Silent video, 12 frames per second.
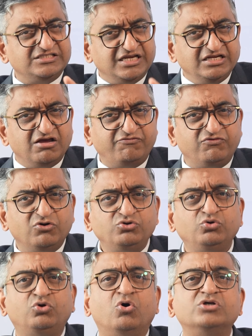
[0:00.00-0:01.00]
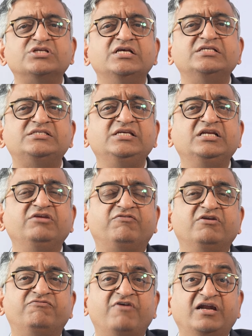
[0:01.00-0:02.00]
is enough to cause
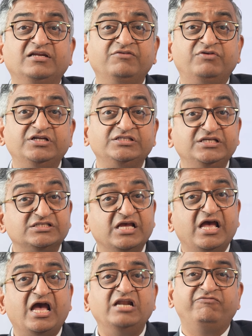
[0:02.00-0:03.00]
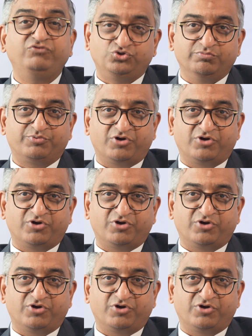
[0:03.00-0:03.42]
significant fatty liver disease and future